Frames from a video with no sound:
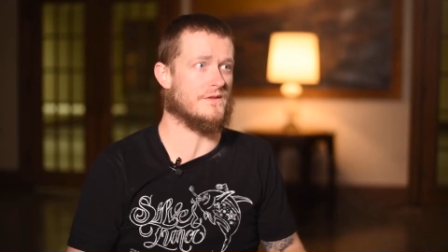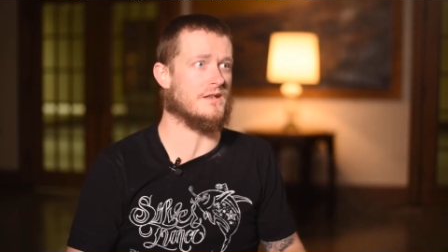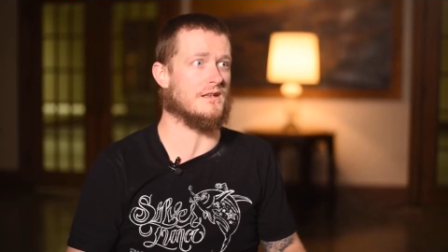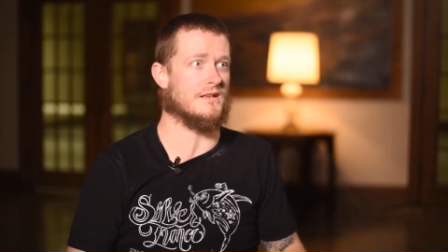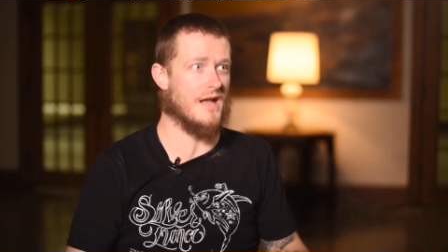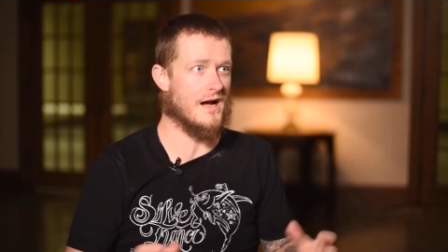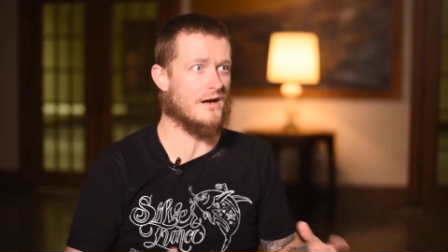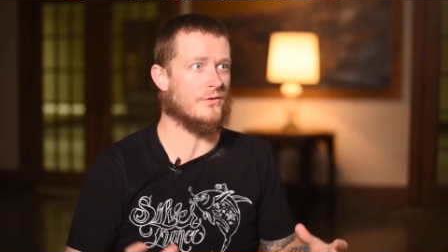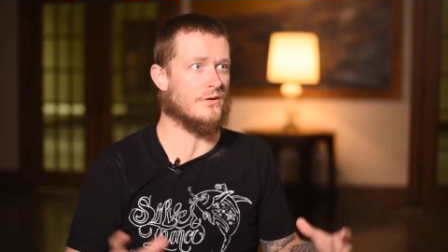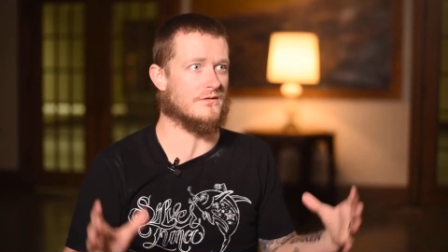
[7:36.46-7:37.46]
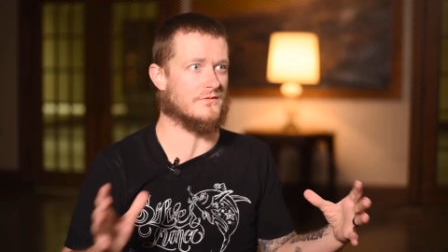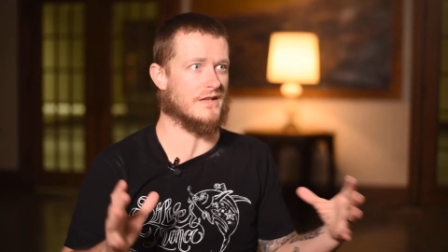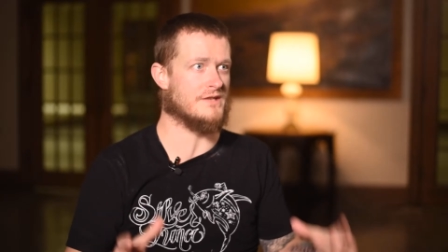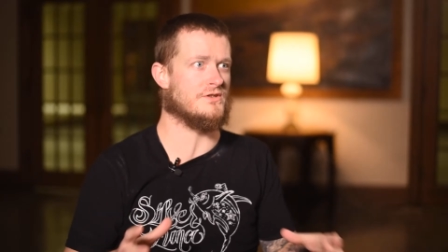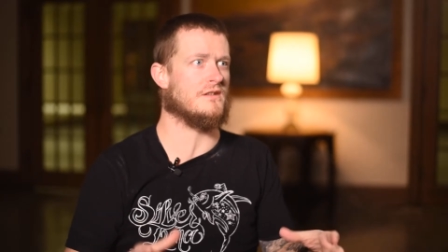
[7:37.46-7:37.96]
the now of
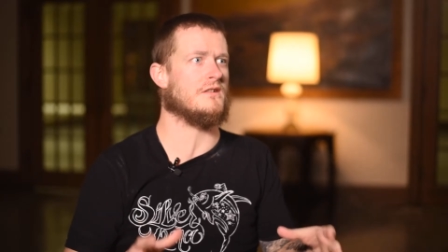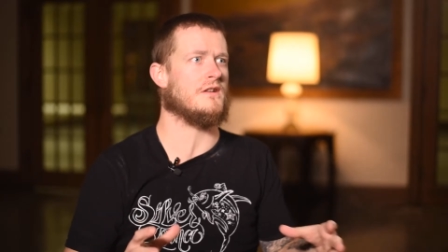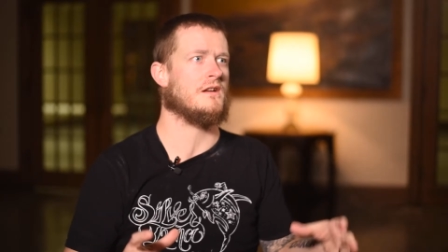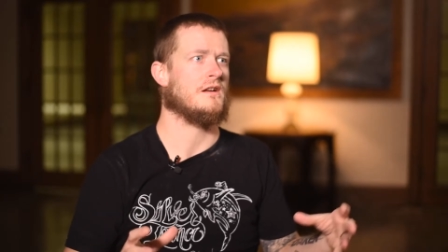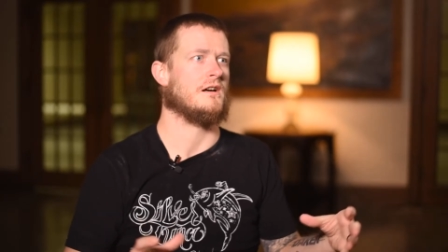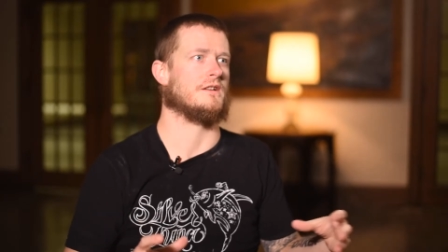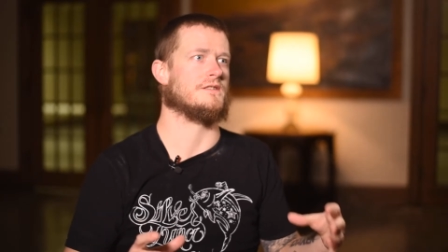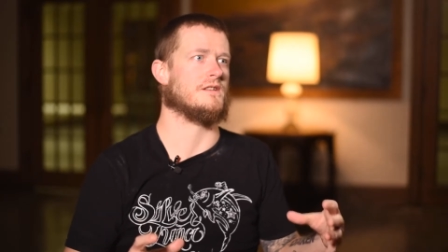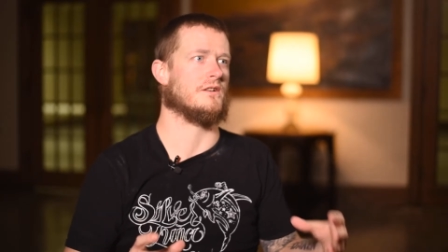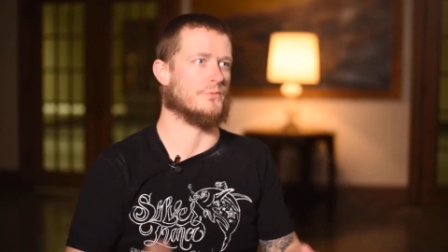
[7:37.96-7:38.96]
legend until